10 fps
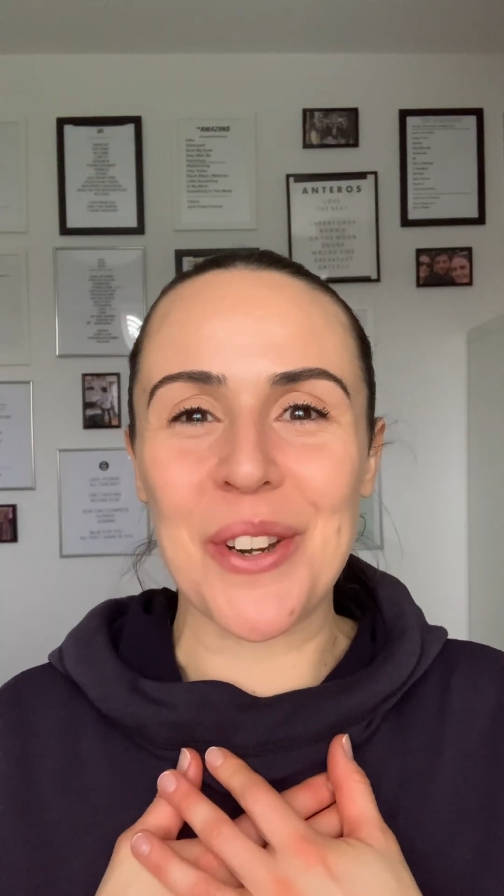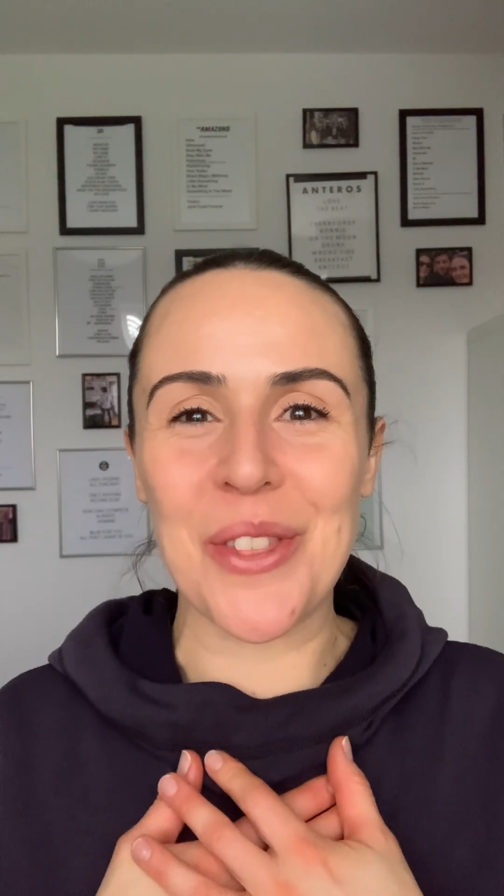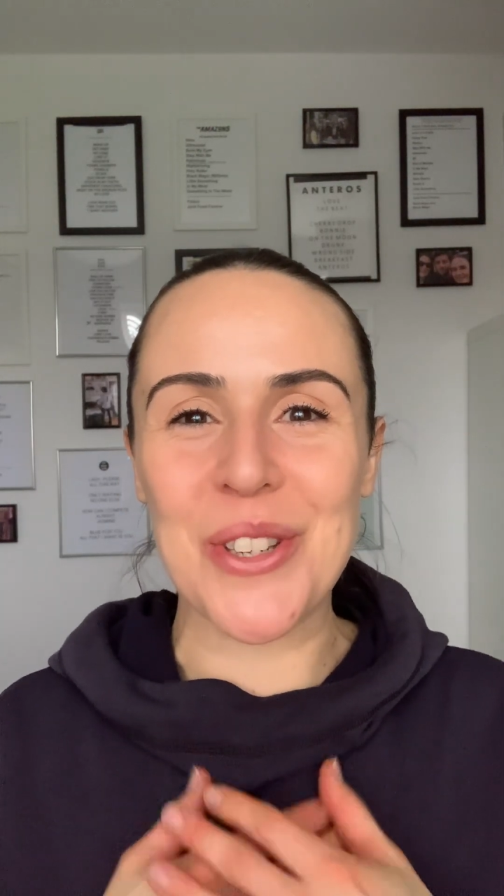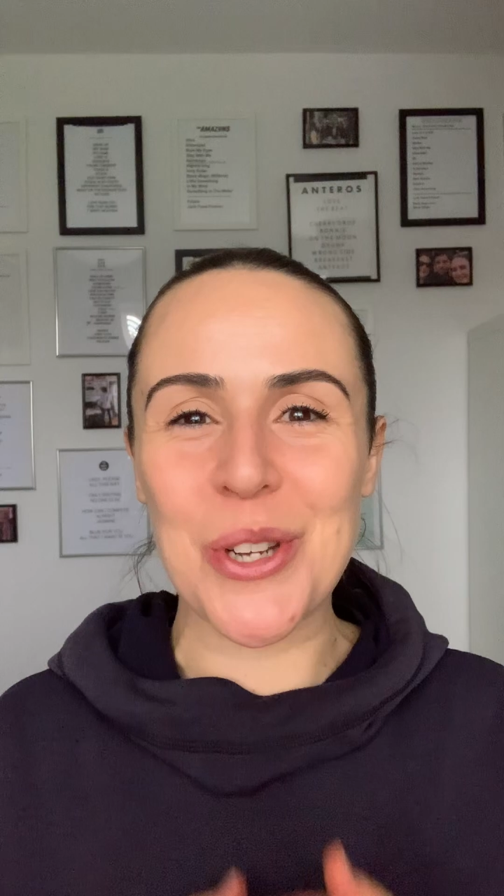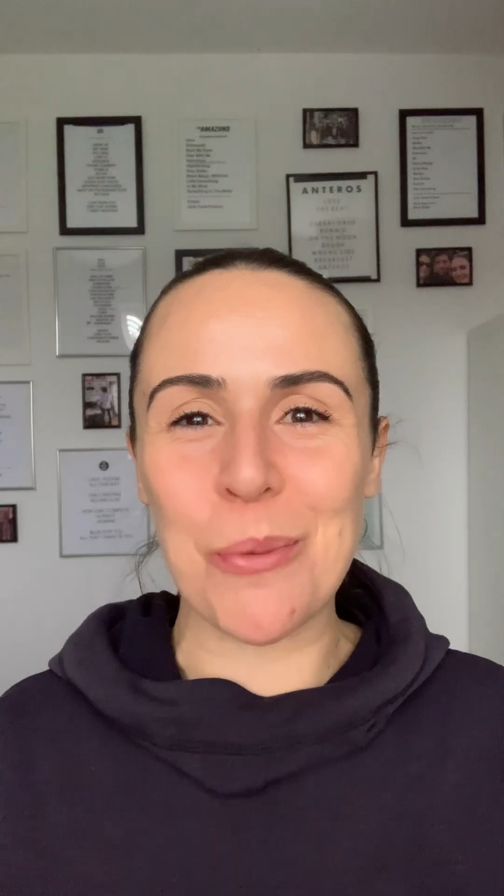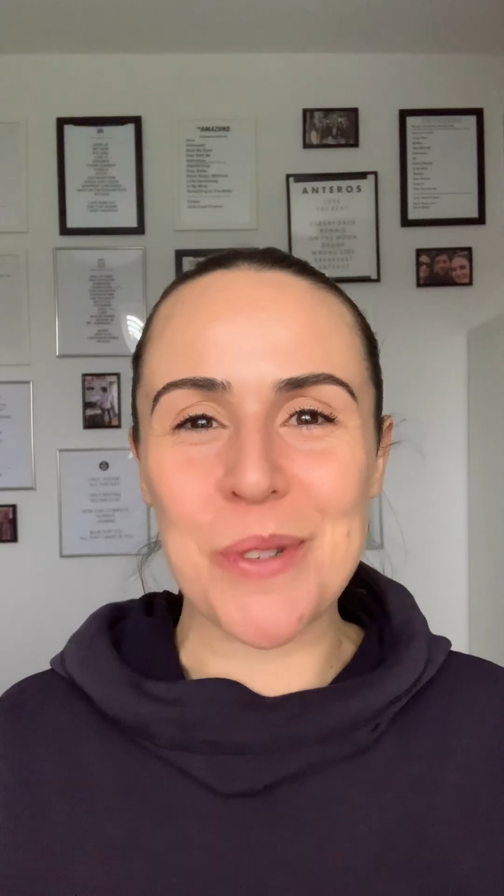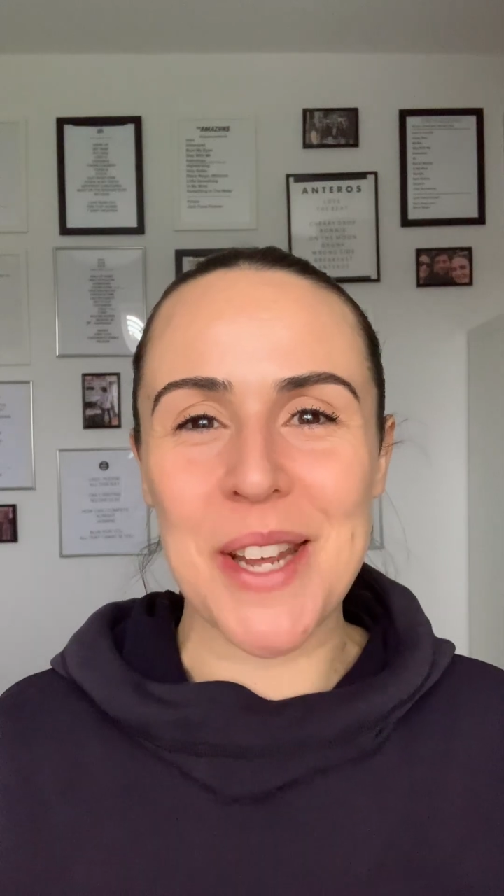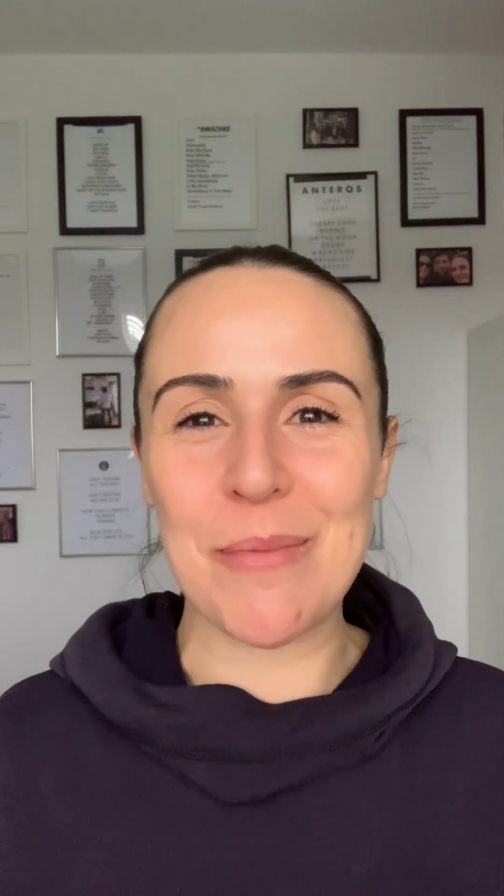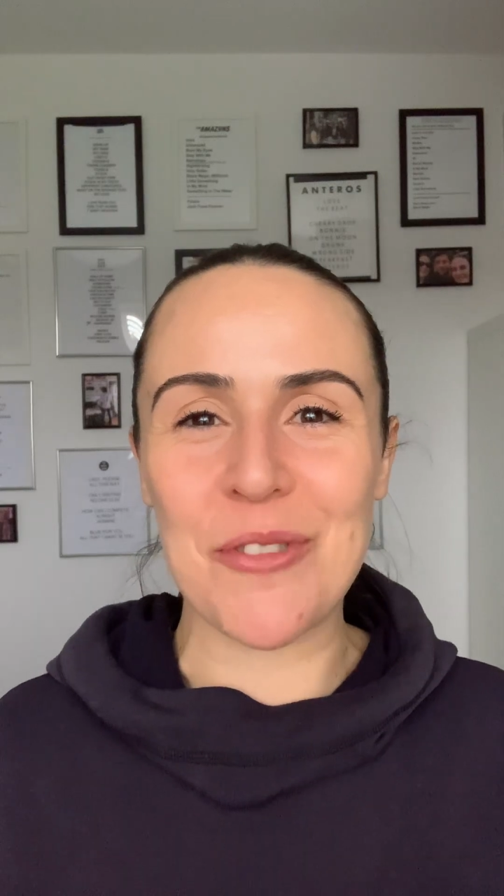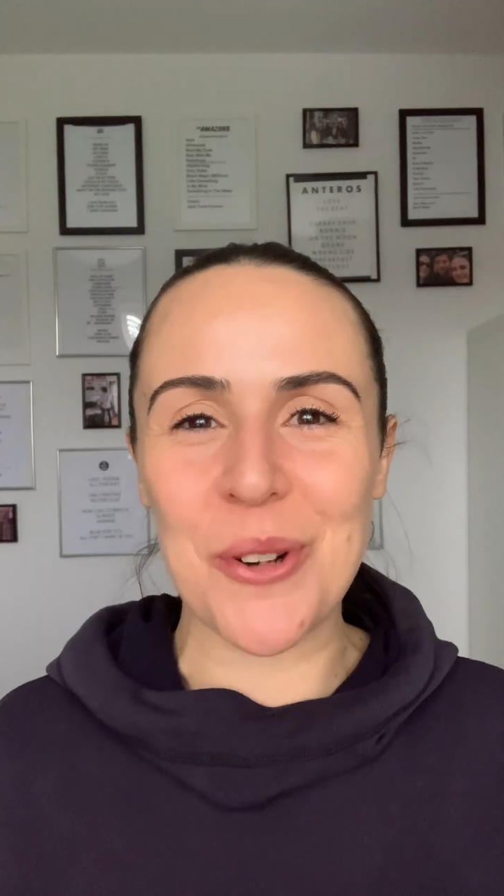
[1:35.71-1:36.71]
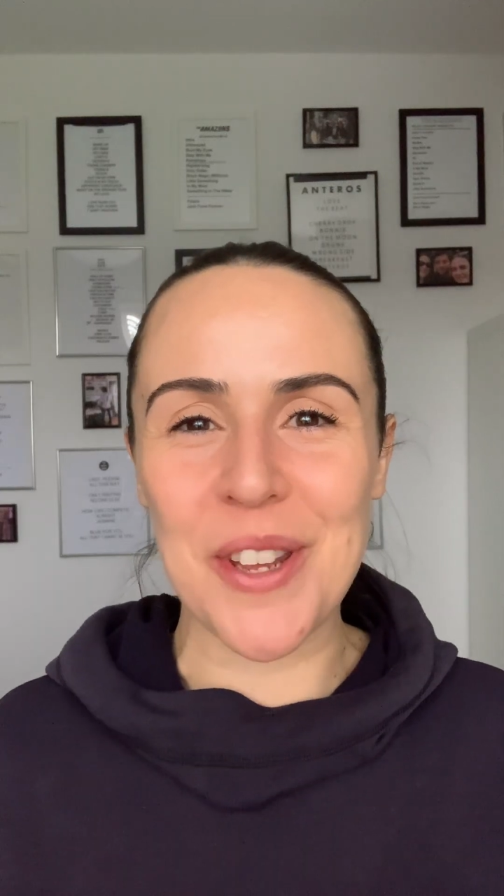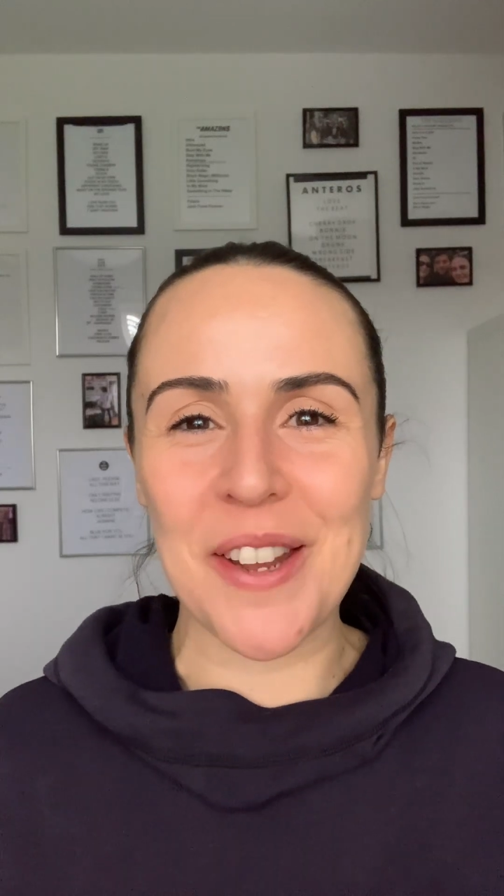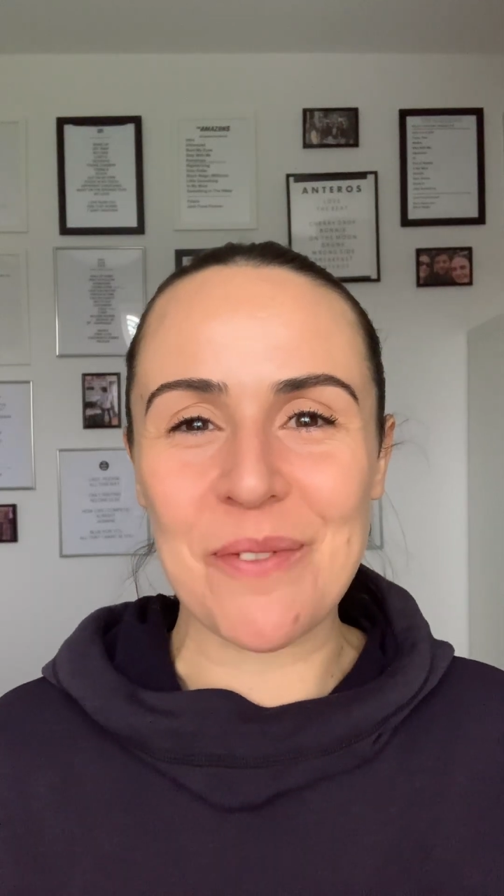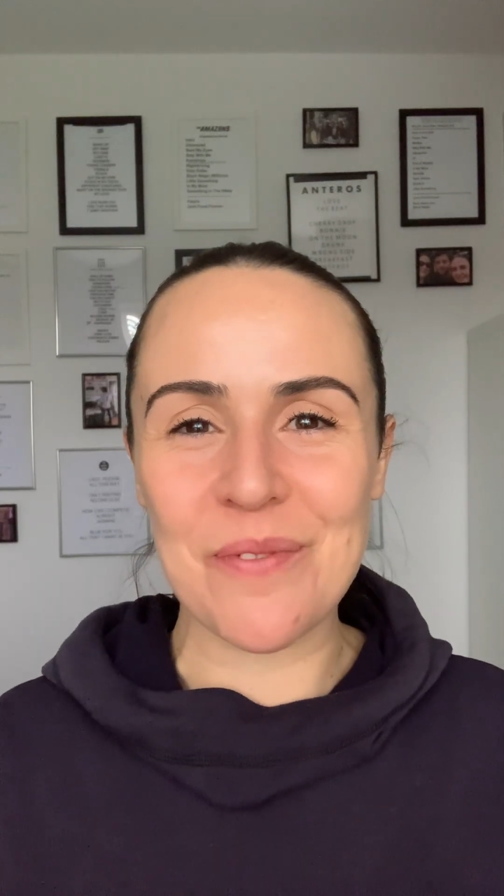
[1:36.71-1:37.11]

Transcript: another top tip for you.